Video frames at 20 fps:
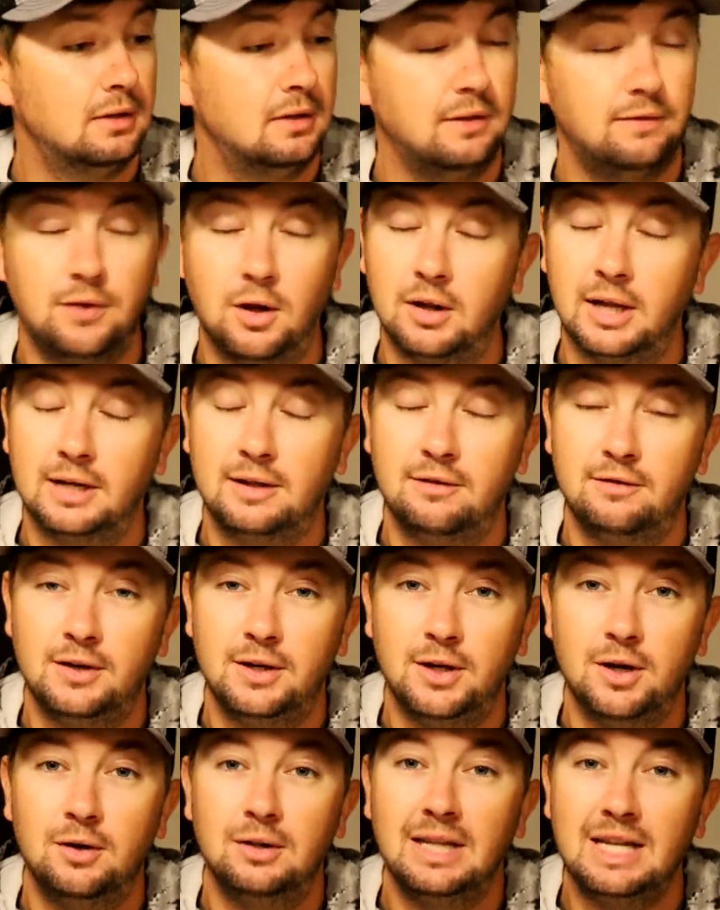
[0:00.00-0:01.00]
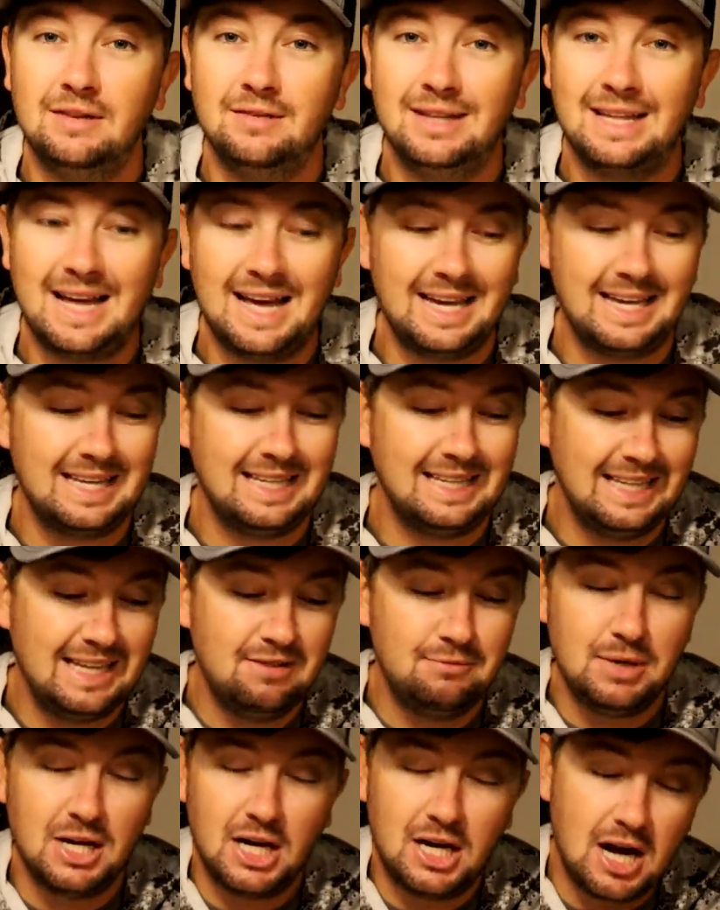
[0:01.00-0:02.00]
If y'all like the video, leave a like,
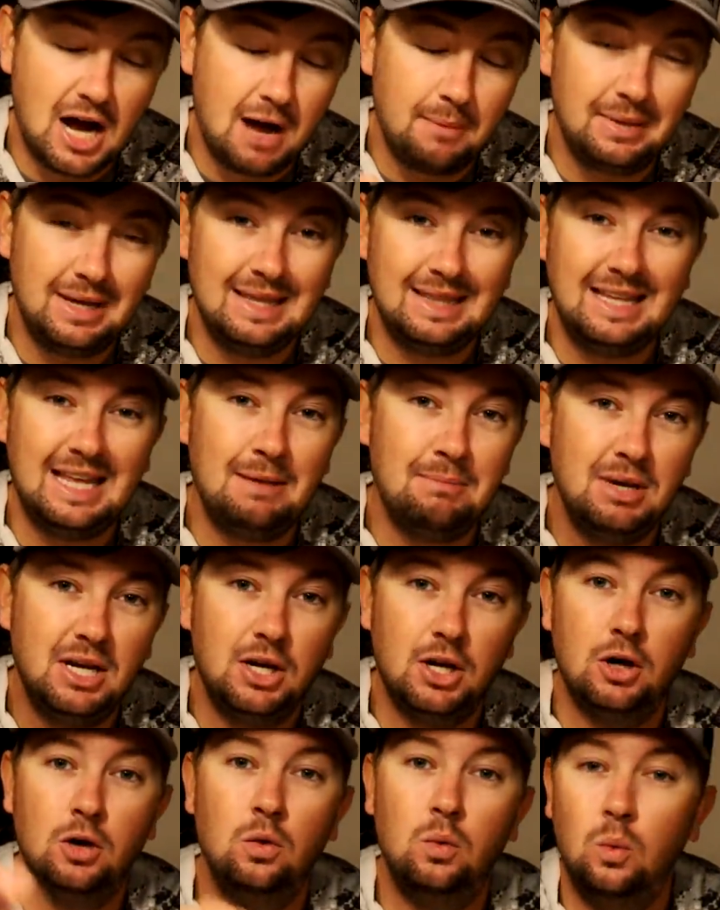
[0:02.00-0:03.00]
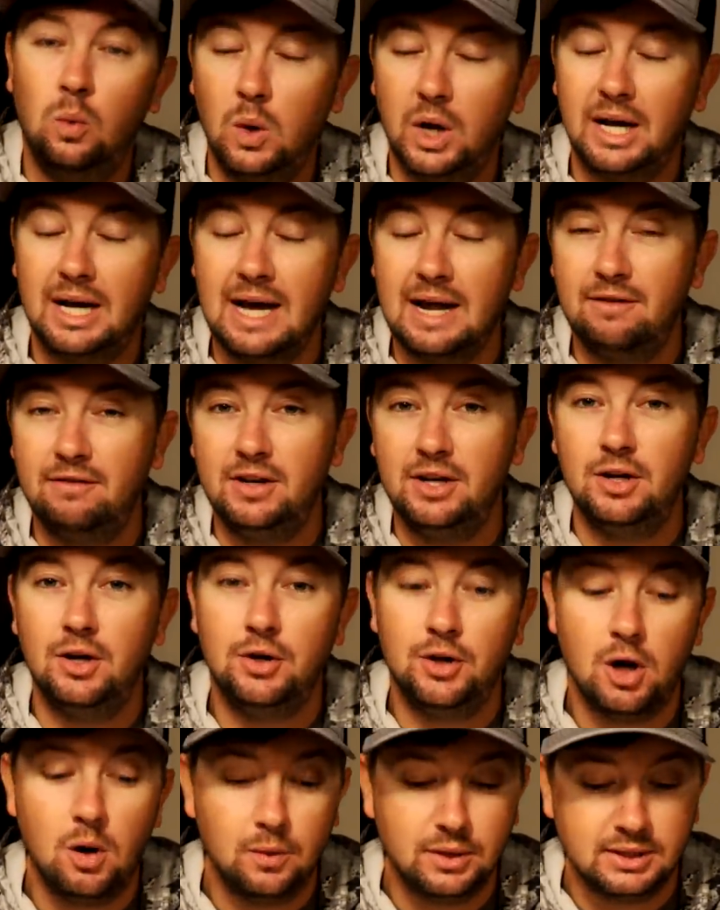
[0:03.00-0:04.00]
leave me a comment, let me know what kind of video
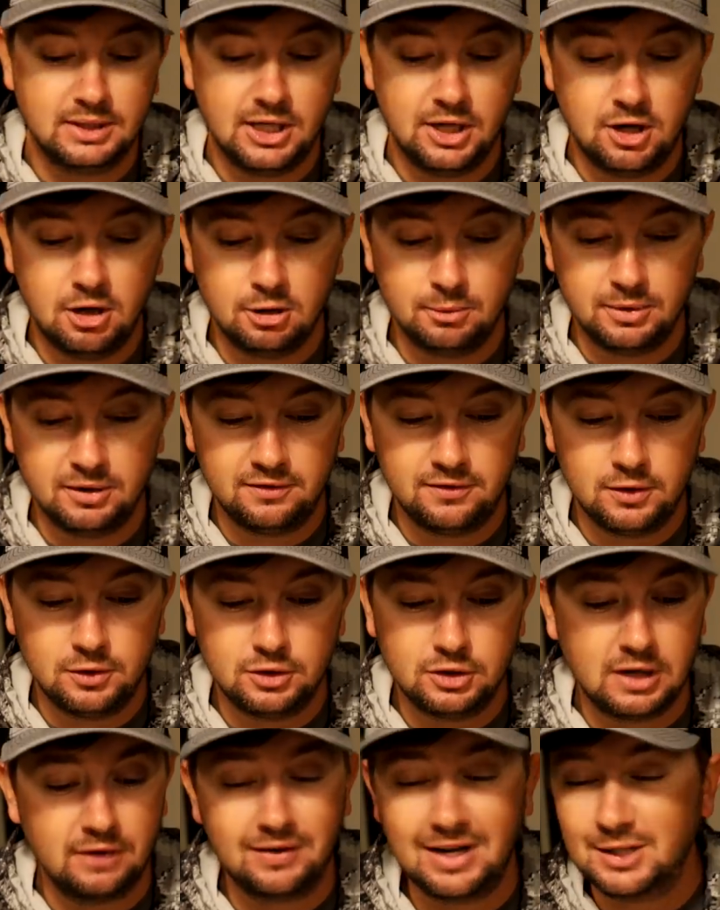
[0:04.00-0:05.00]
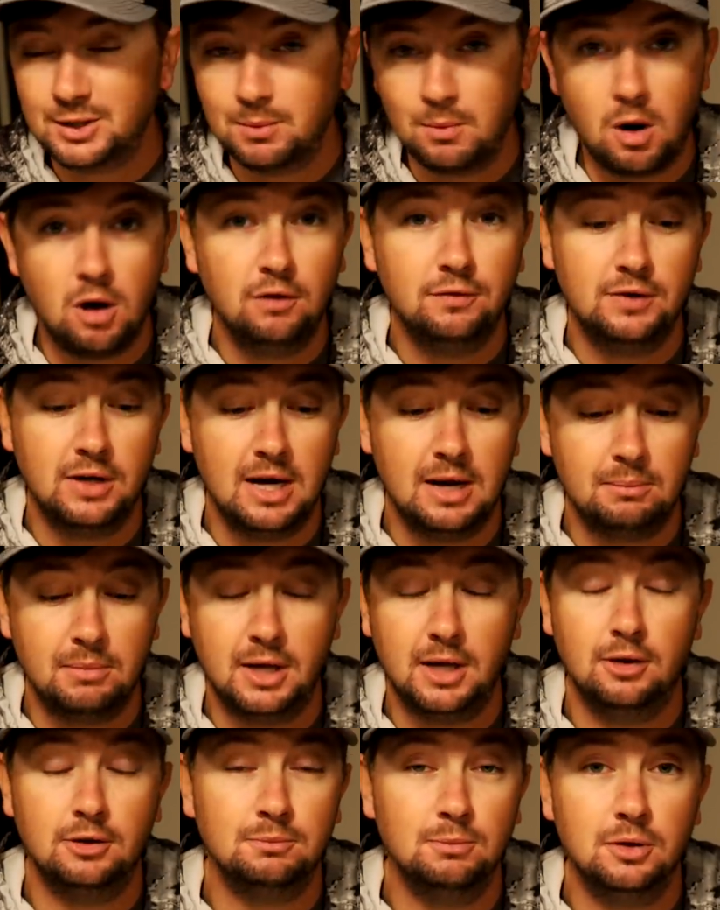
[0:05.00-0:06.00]
y'all want to see coming up in the future. I've got some off time
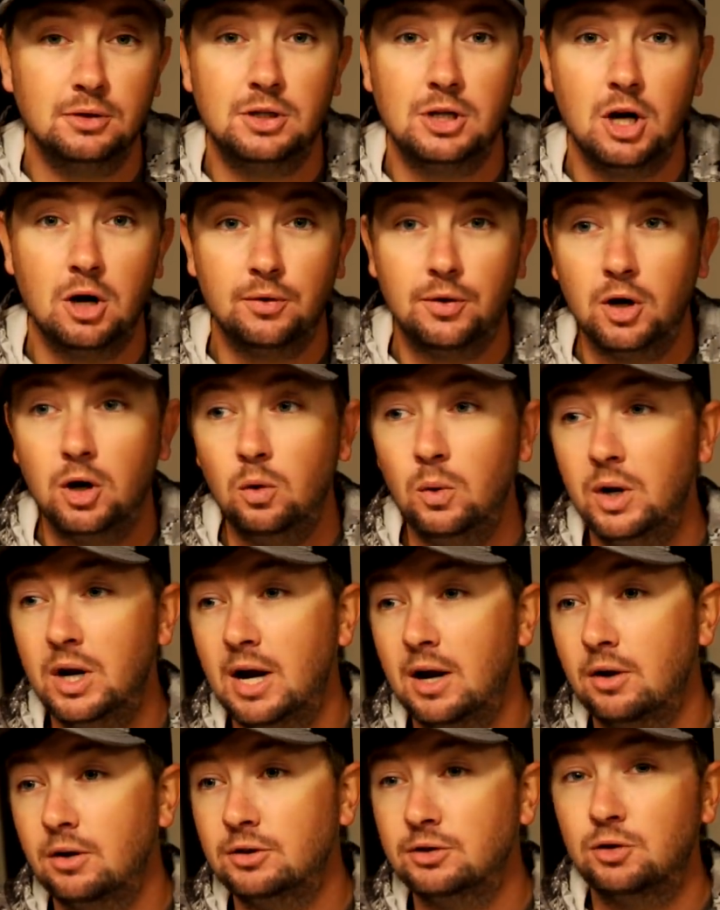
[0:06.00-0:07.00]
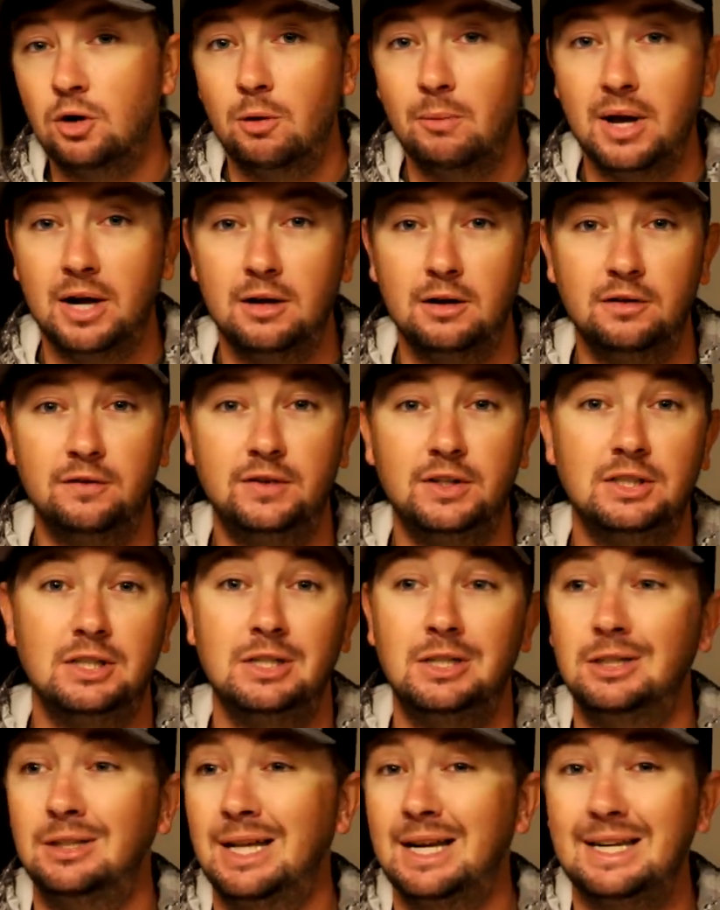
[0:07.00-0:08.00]
now. As most of y'all know, we're not going to start back up
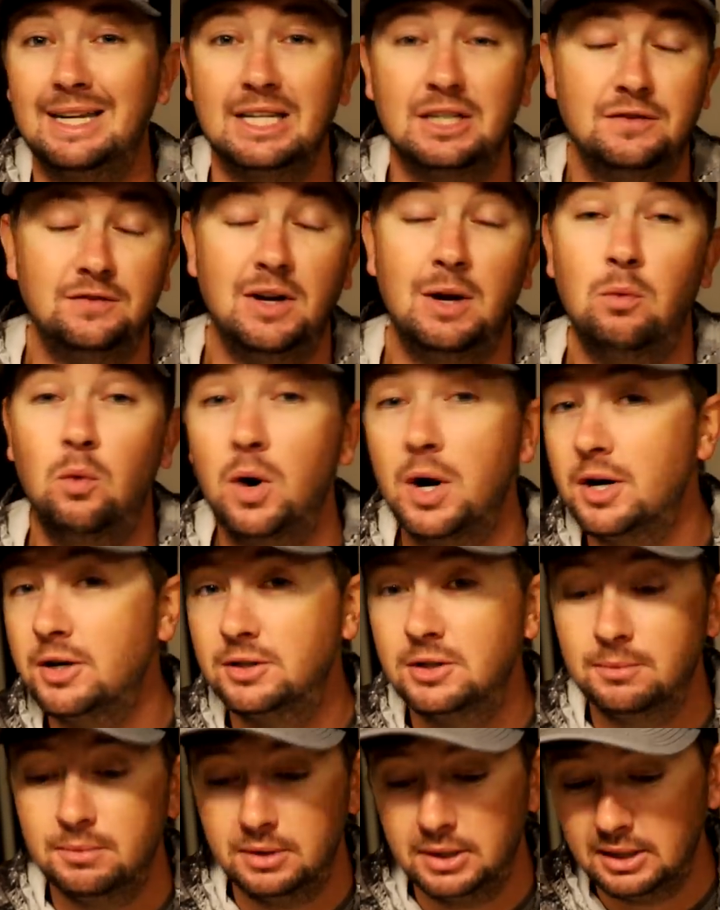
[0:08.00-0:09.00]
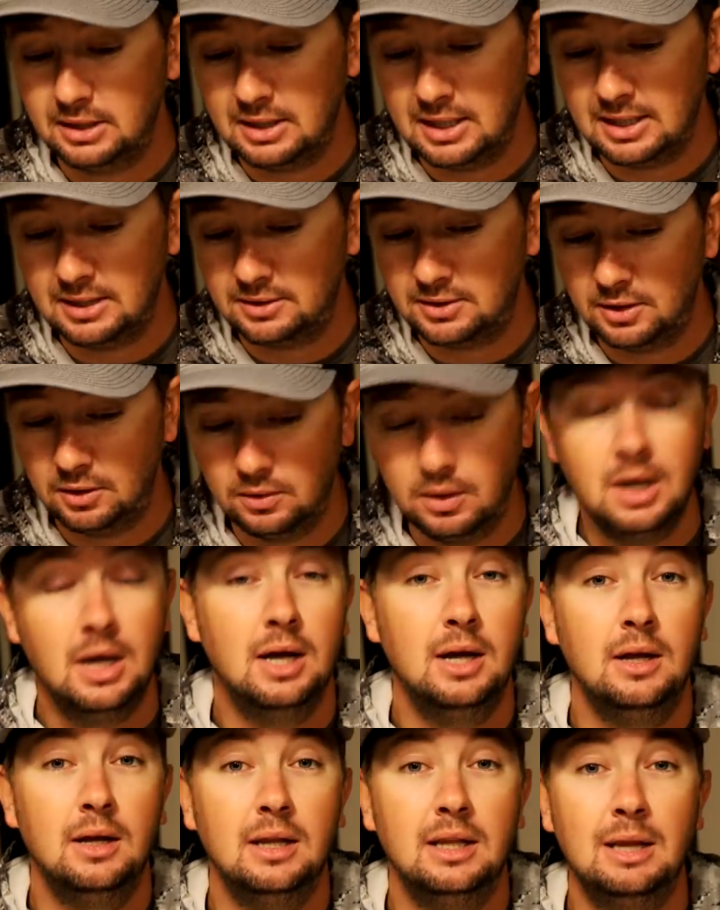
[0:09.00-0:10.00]
fishing until like next February or something like that. So
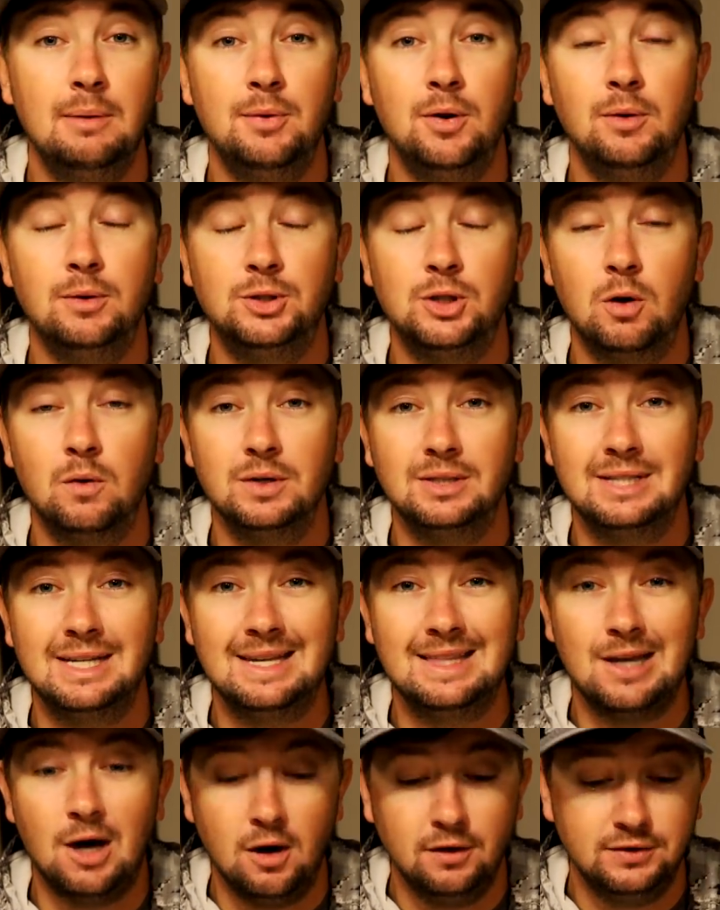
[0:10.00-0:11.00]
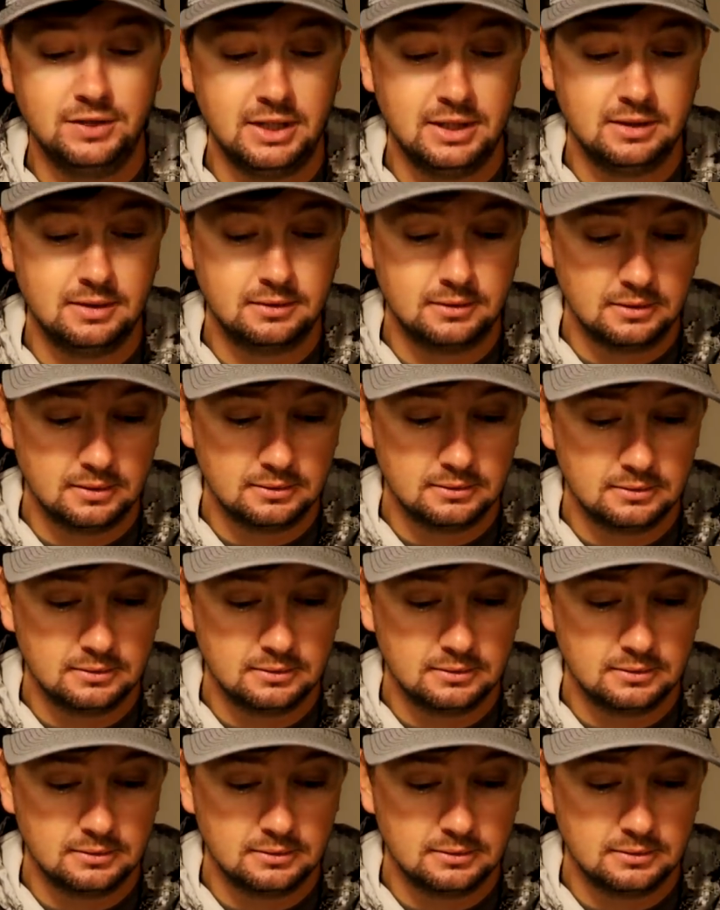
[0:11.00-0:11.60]
let me know what y'all want to see in the off season.